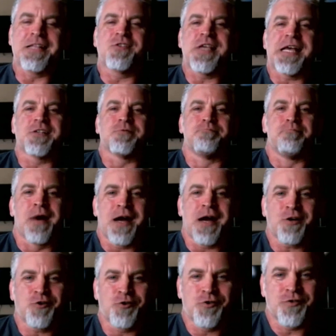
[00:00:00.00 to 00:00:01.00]
It's as
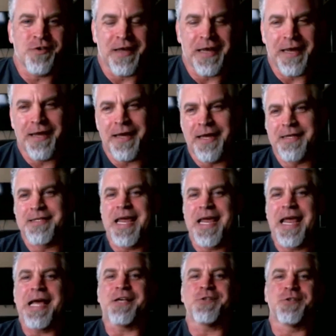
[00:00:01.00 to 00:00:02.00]
much a
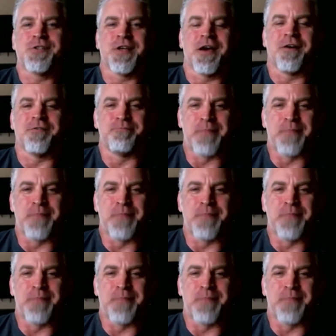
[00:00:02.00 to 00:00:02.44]
test